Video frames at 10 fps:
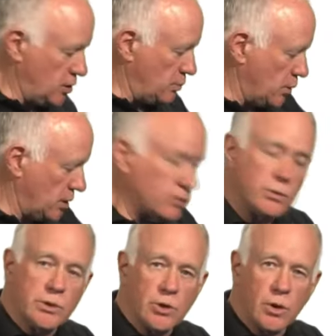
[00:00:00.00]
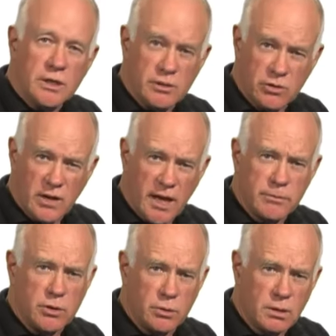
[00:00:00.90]
and you put it through a door and you
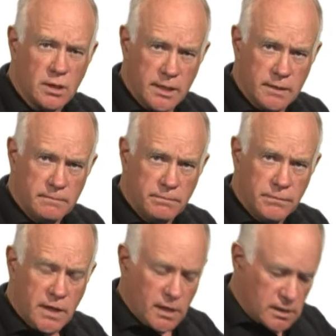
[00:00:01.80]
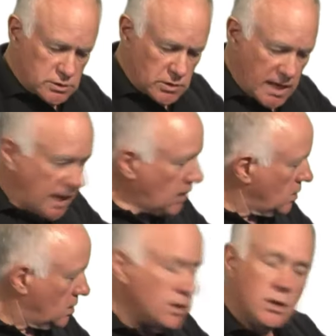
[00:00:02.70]
slam the door on it. So
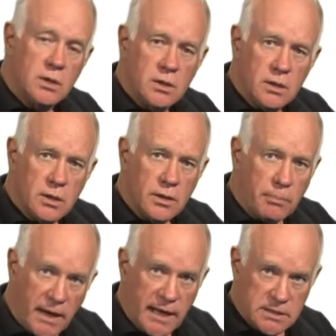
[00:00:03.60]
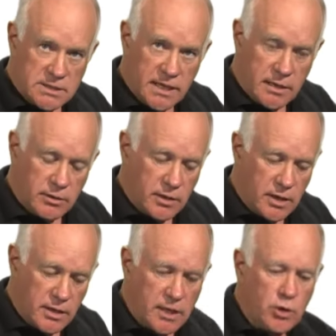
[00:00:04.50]
now the pile is anchored.
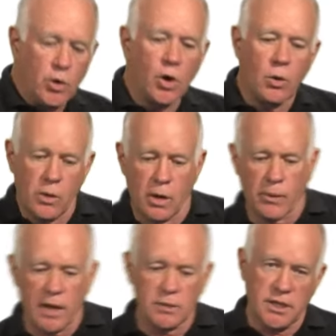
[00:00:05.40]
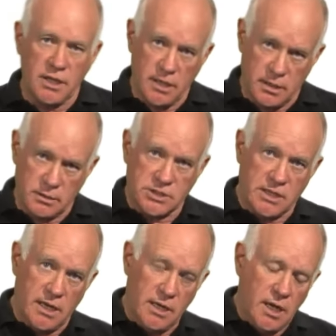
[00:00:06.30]
Then you go around to the other
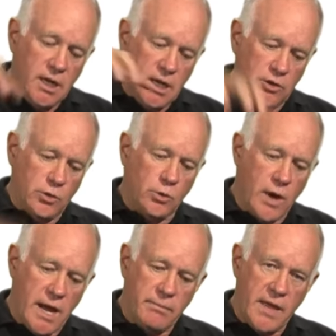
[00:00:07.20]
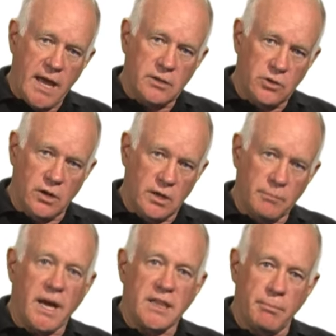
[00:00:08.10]
side and you grab that
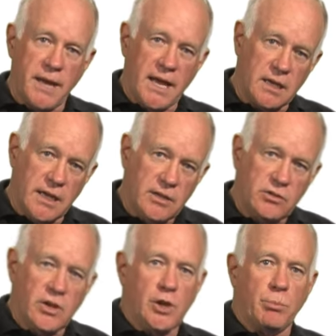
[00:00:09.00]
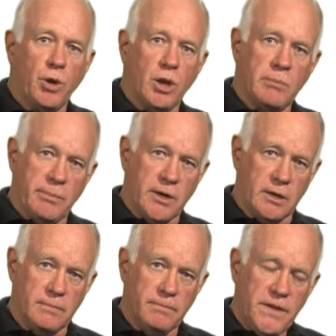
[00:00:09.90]
dog by the back legs and you pull them
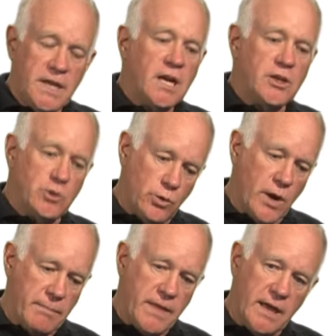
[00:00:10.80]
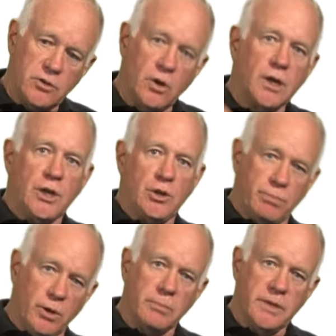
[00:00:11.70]
apart. And you grab that dog and you
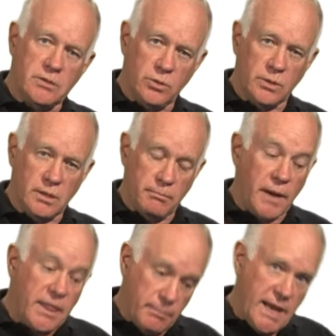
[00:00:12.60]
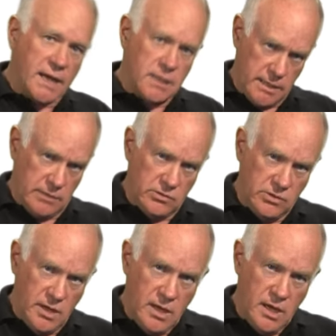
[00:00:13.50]
pull them into an, by the back
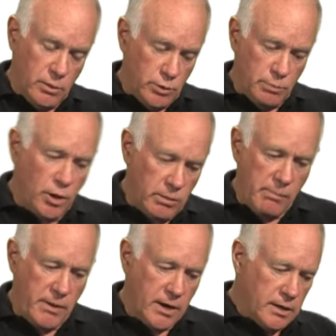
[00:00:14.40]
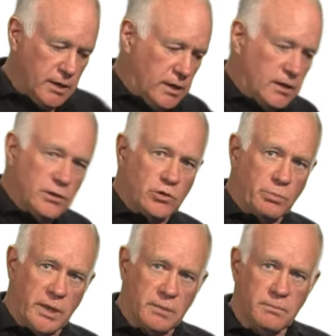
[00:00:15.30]
legs. And when you pull them apart, you
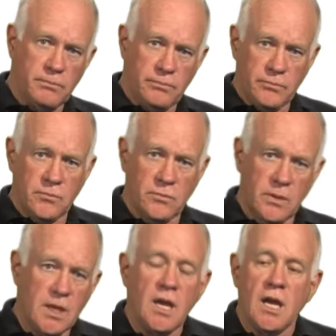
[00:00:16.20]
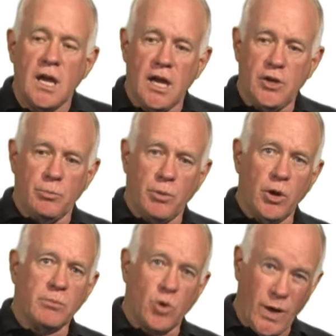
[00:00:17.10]
spin them, and you
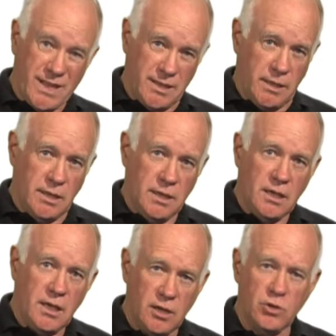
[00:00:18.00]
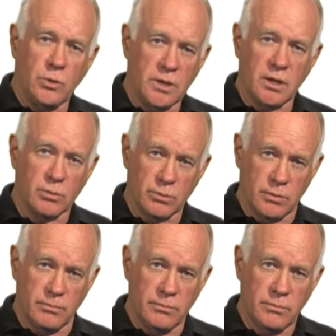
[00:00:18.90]
pull them quickly into another
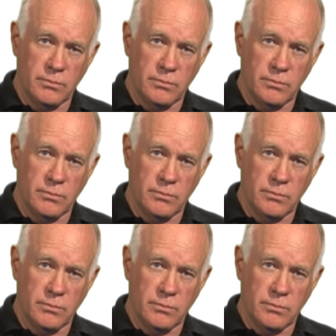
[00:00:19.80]
room